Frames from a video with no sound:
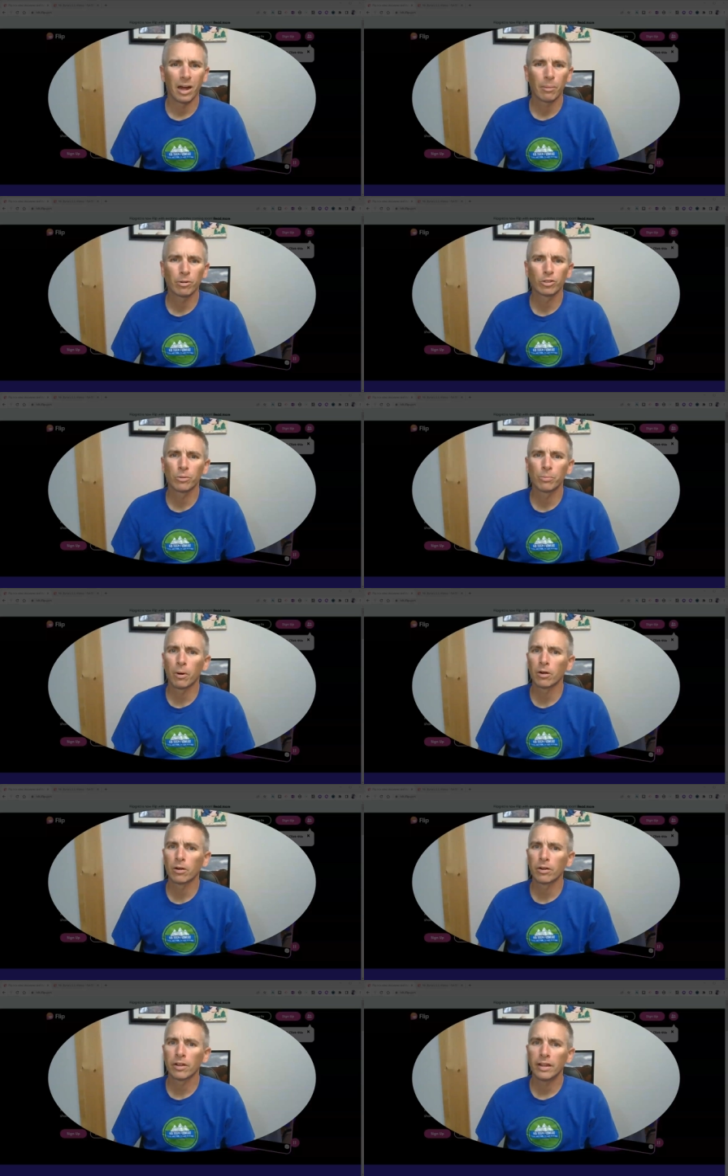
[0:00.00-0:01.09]
I'm Richard
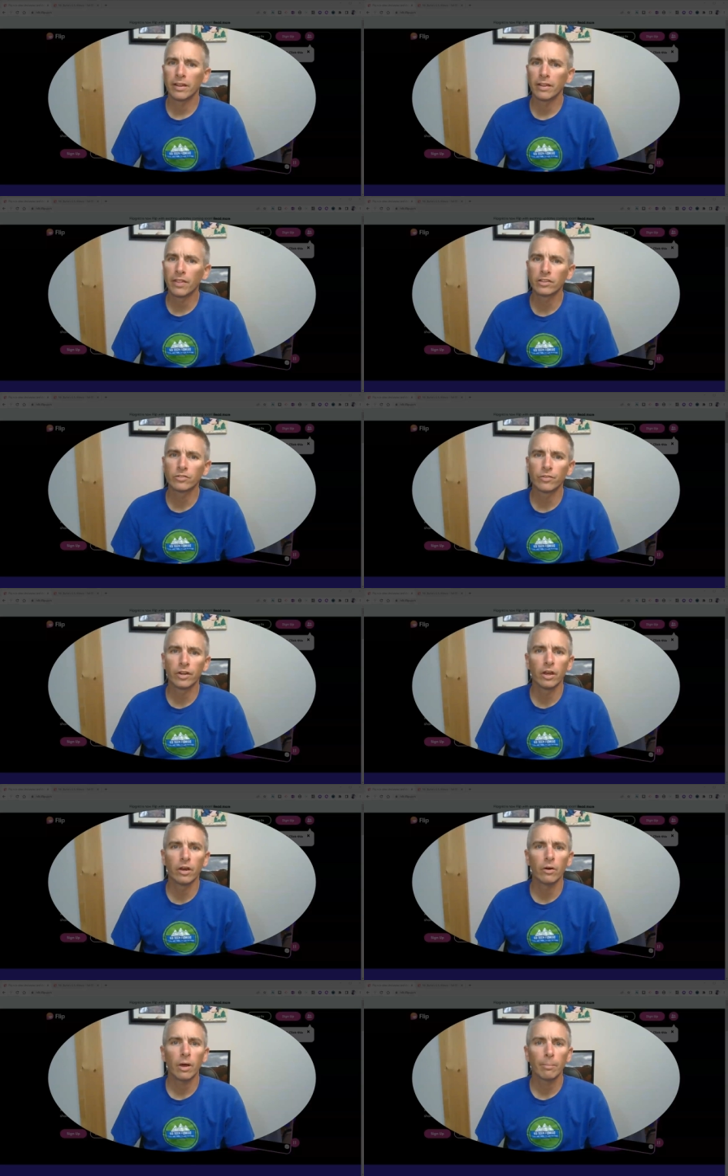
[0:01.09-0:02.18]
Byrne. In this
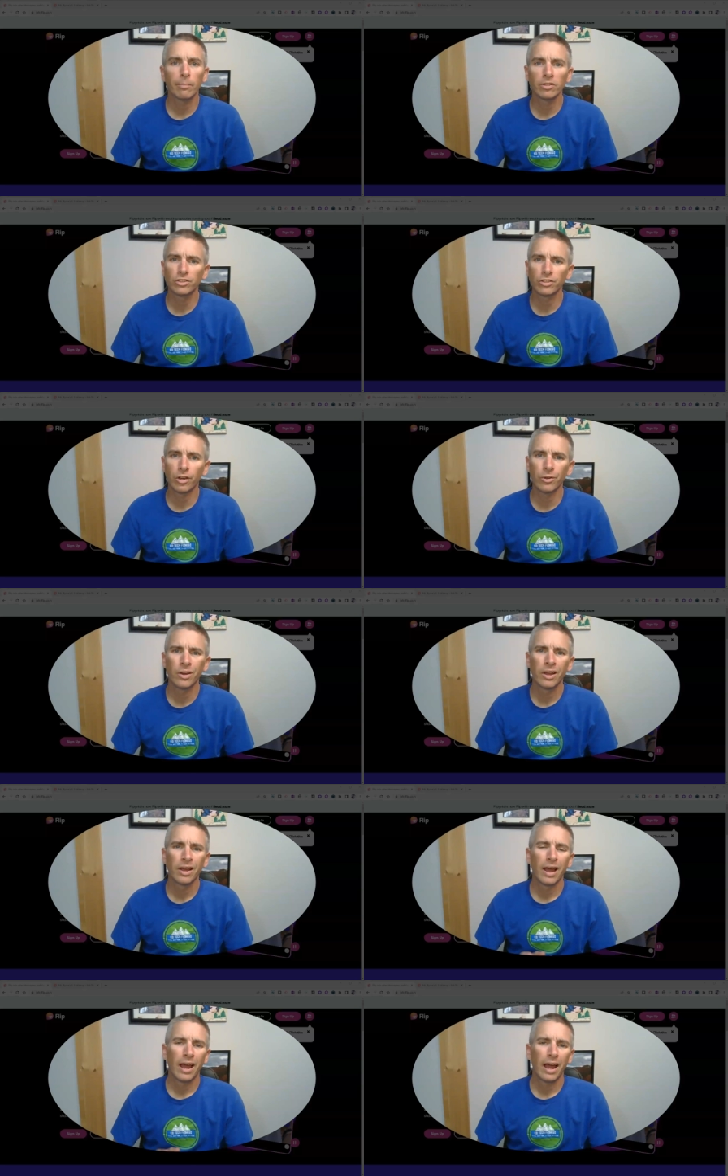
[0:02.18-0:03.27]
video, I'm going to show you
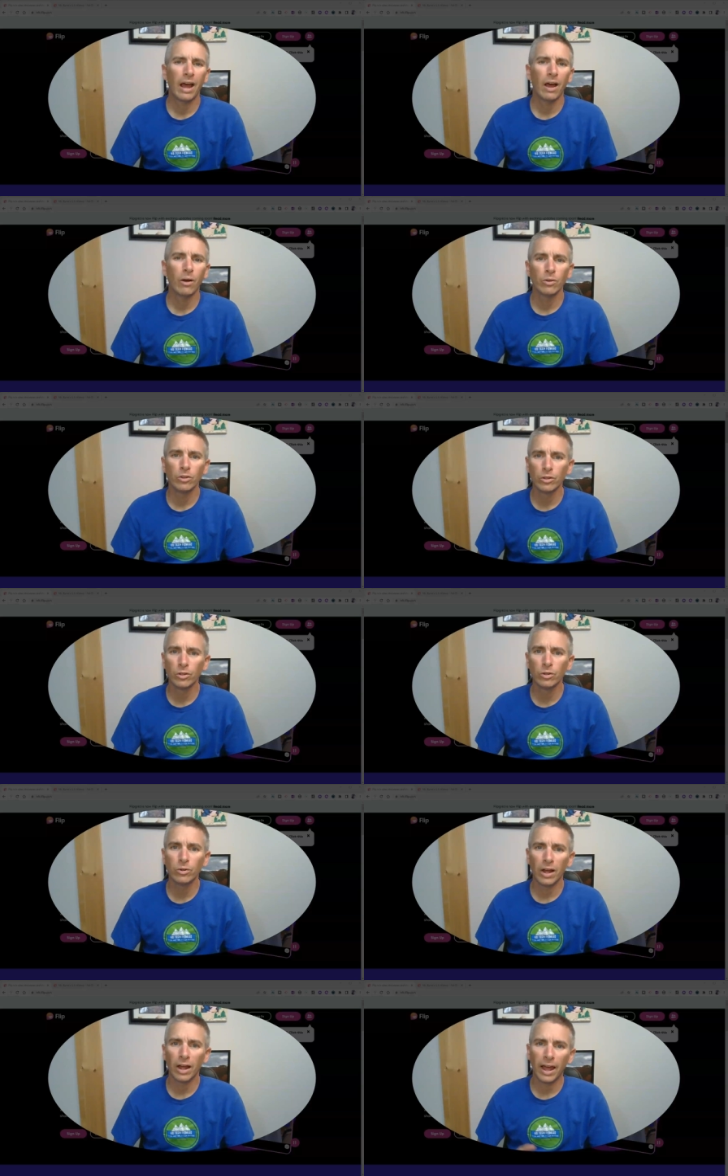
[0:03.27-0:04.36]
how
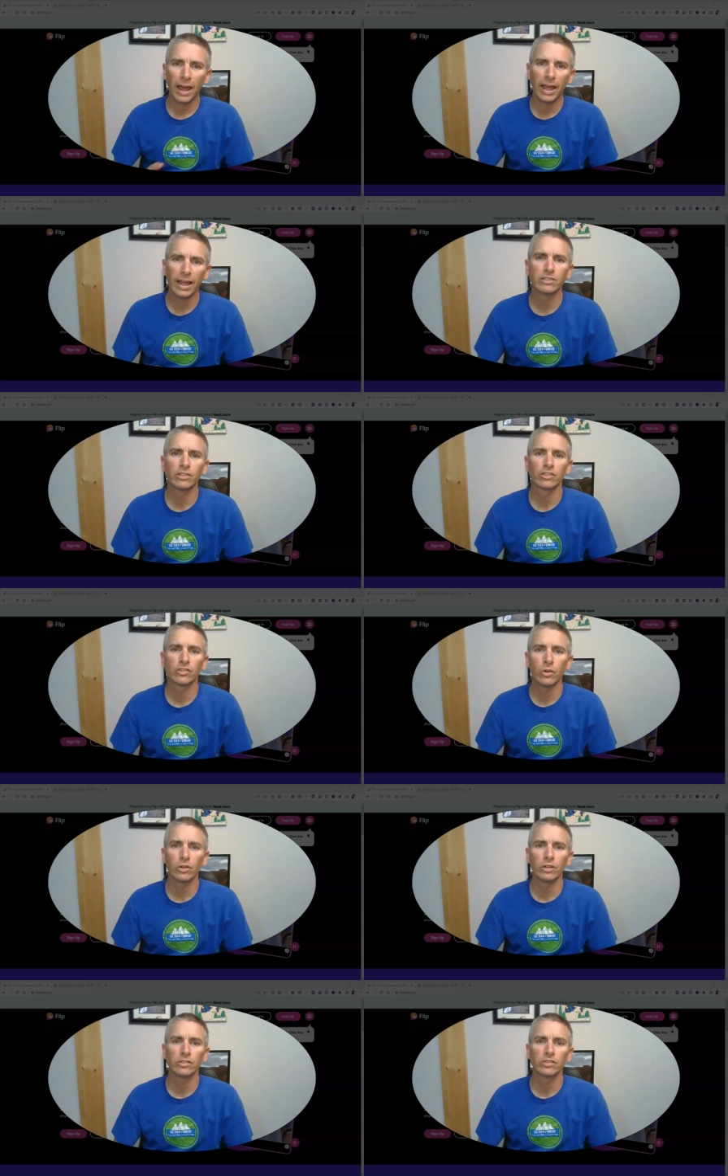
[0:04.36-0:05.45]
you and your
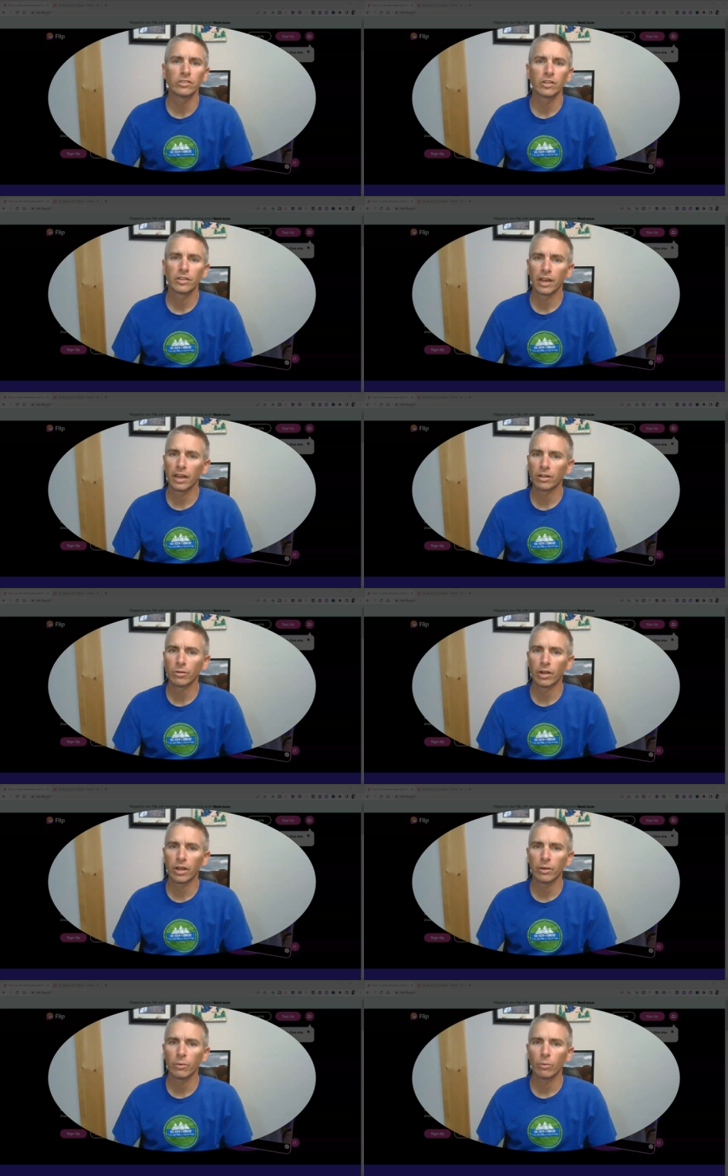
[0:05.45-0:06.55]
students can
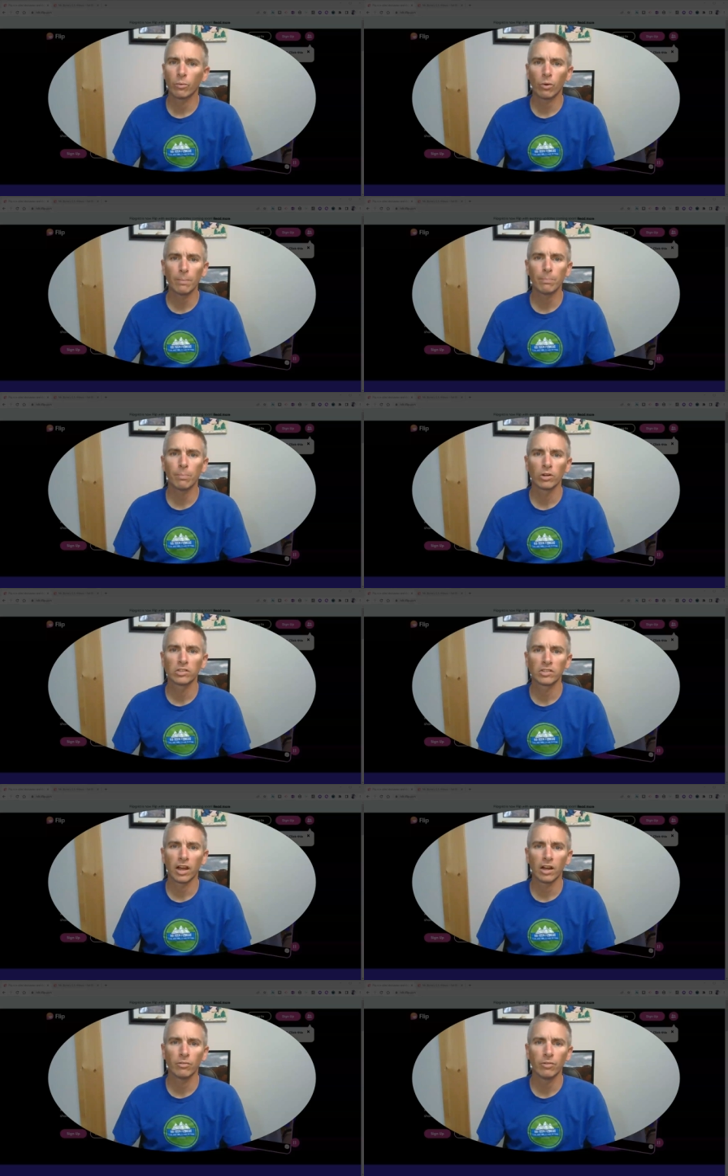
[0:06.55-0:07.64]
create
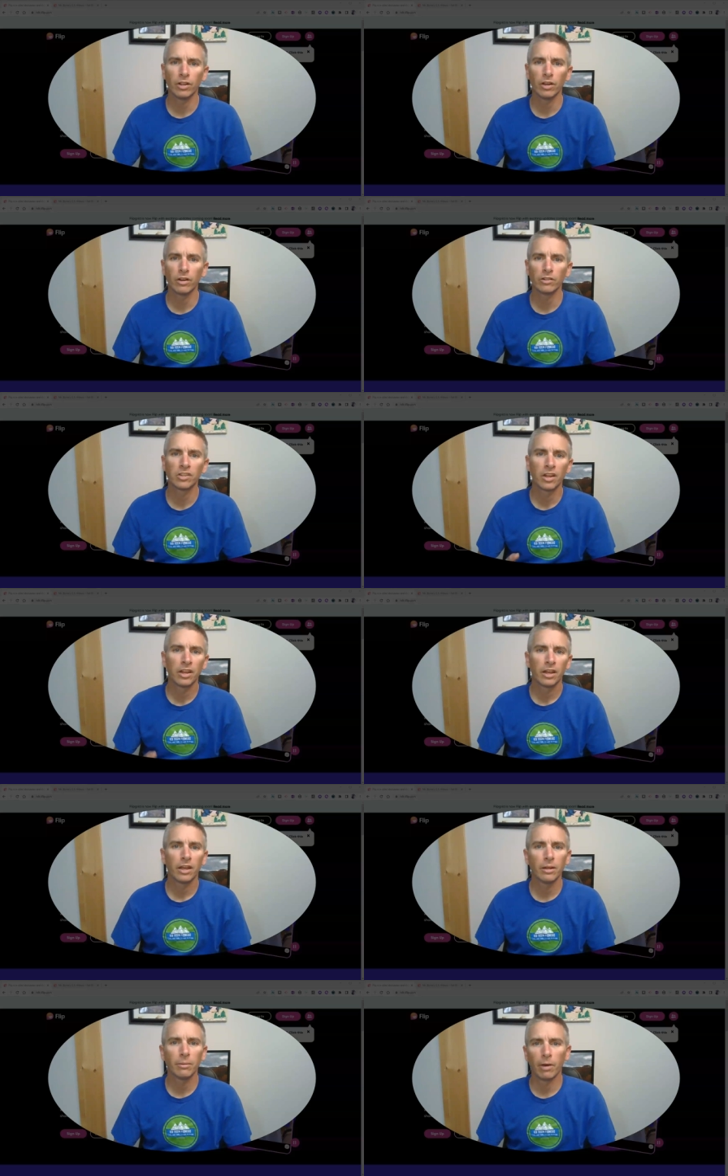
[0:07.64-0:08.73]
whiteboard-style videos
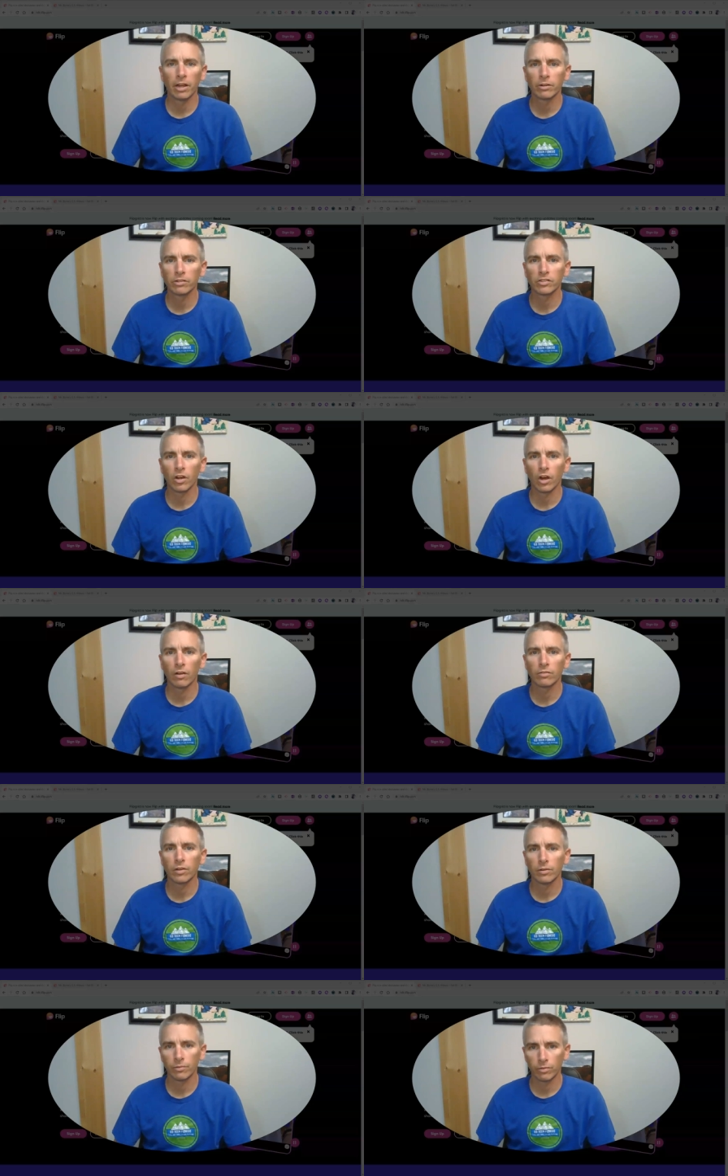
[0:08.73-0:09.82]
in
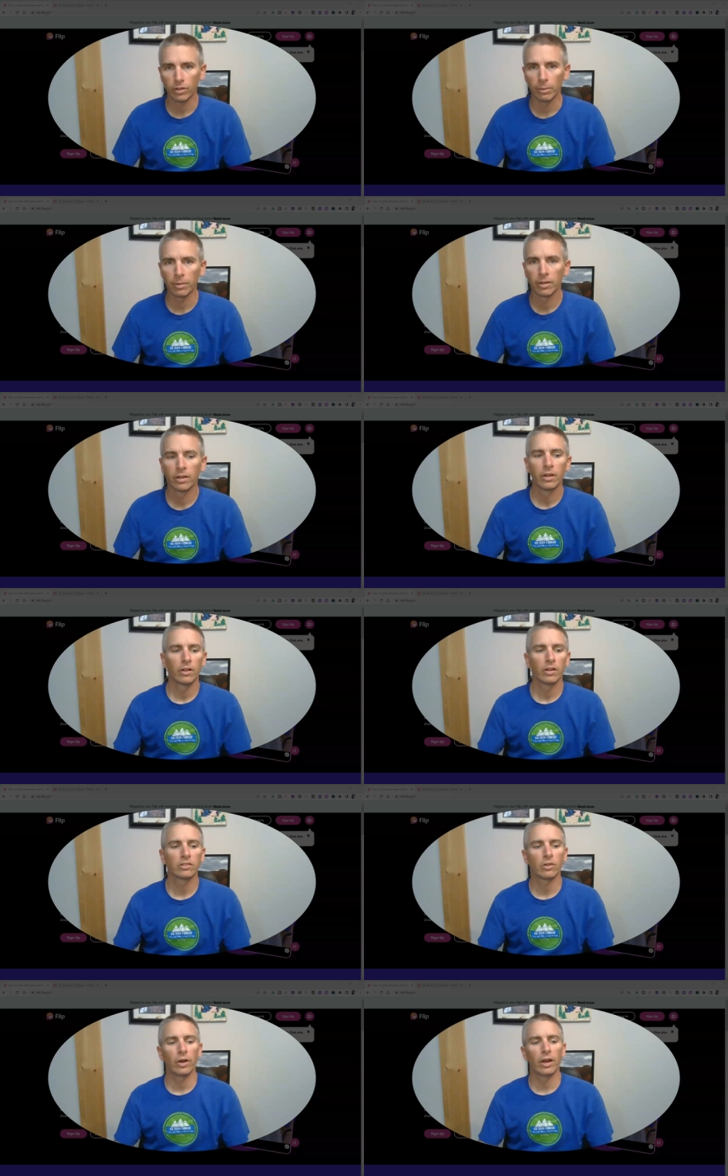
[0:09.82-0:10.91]
Microsoft Flip.
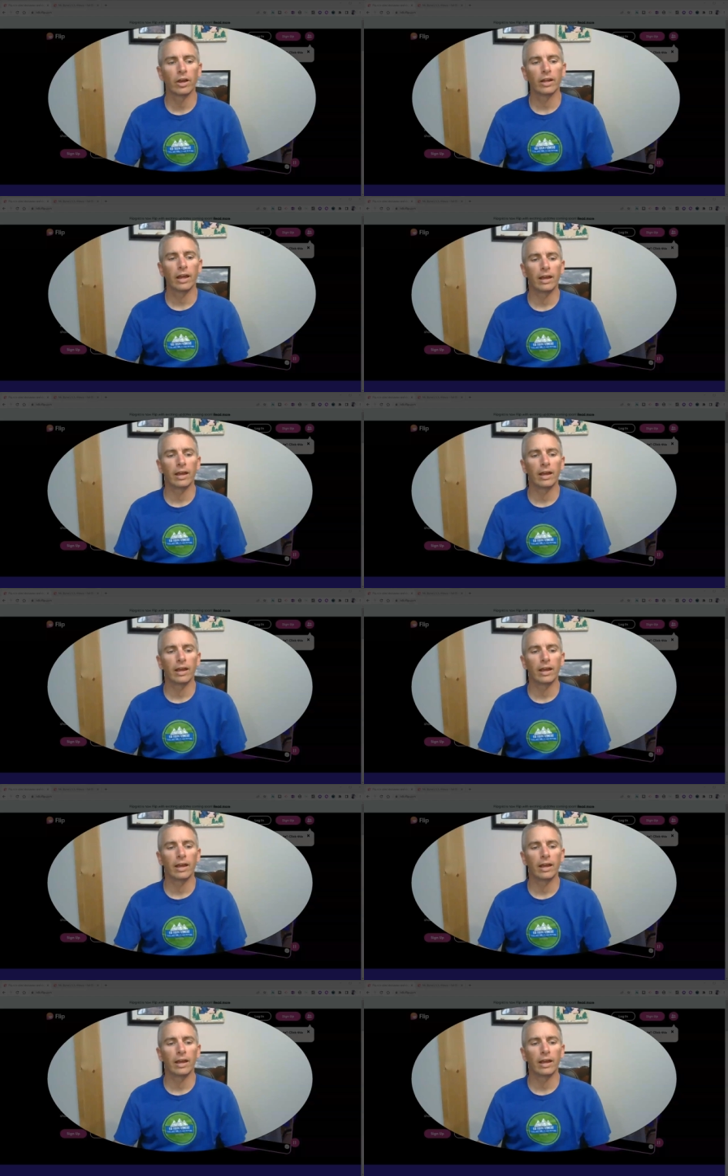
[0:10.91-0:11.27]
Let's go ahead